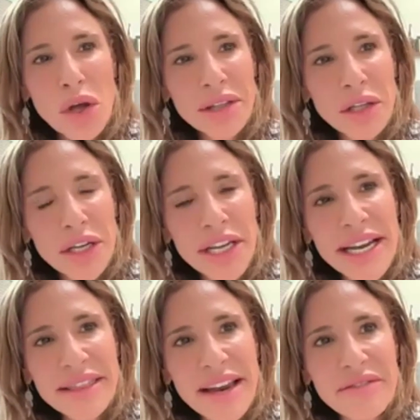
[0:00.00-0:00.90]
and
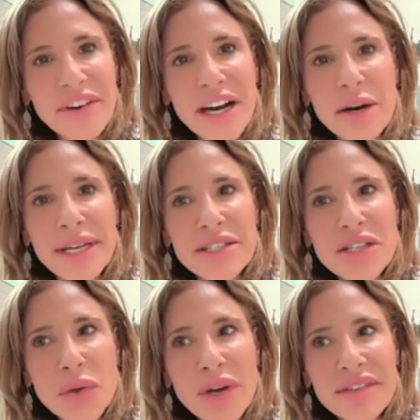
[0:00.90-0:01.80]
looking at that environment,
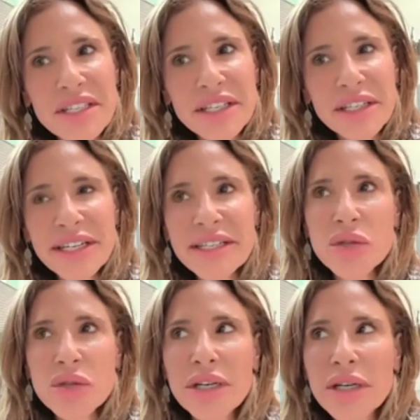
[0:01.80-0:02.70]
so you have a
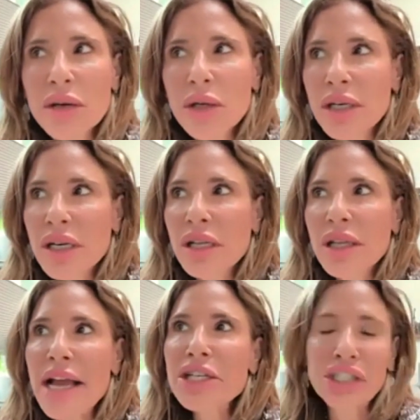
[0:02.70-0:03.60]
series or
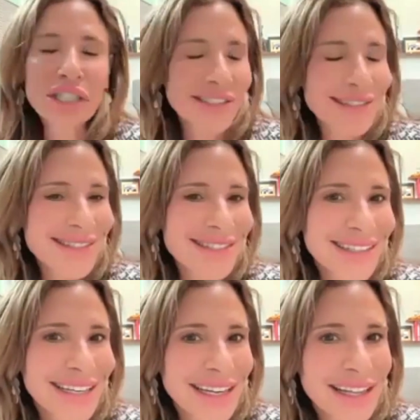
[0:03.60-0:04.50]
collections,
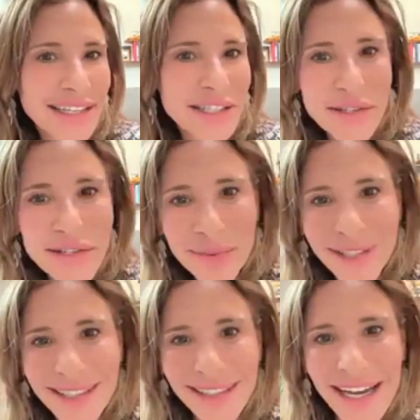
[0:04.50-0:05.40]
and I like to use the
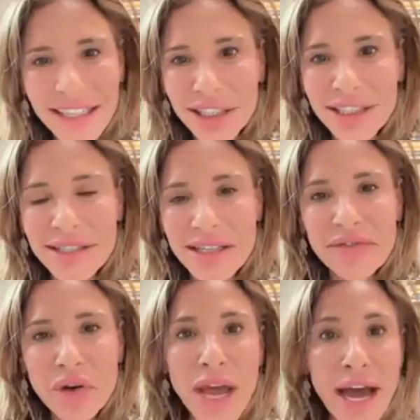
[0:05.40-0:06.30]
word collections
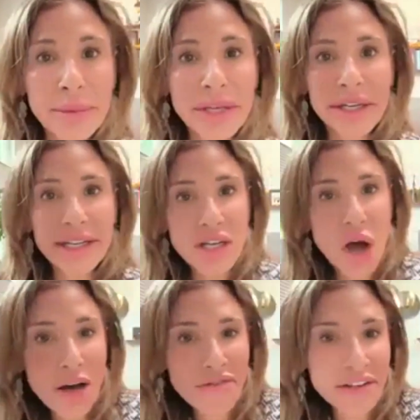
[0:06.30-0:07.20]
of vocabularies.
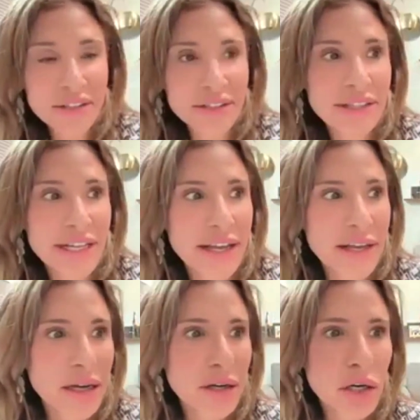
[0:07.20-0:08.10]
Often
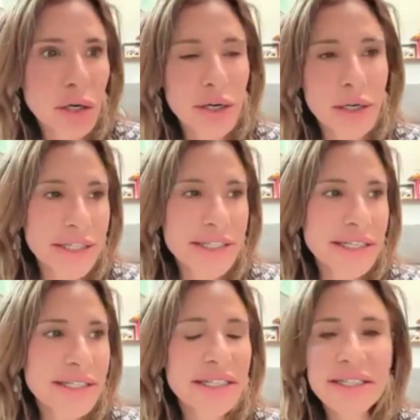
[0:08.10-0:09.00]
they occur or
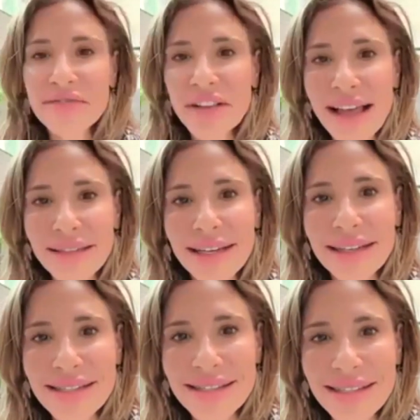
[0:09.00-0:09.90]
exist as flat
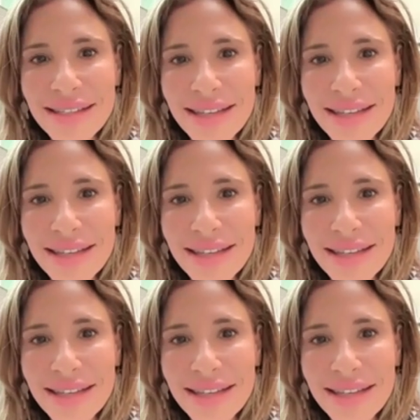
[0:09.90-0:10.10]
lists.